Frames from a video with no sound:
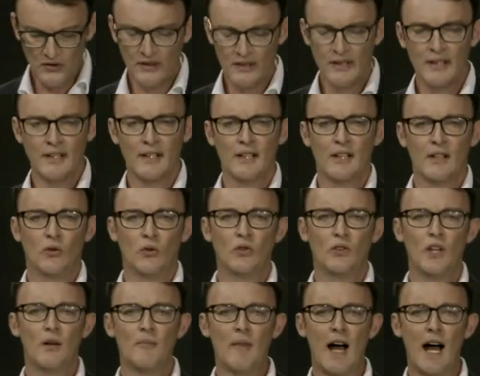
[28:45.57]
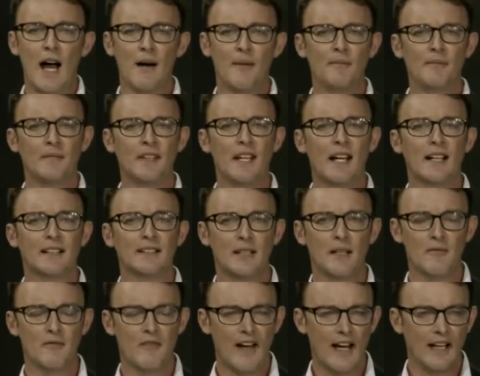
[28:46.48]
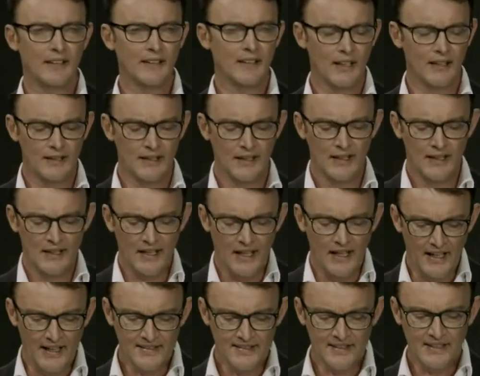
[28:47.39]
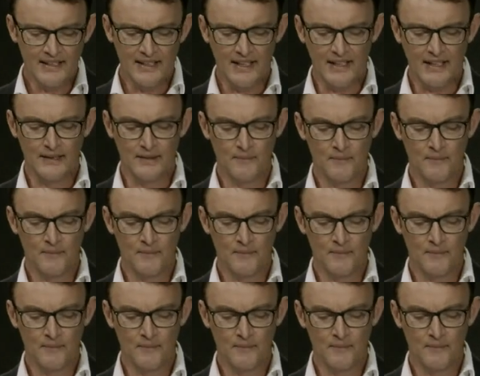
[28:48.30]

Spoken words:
How can I check in? Is there a bus?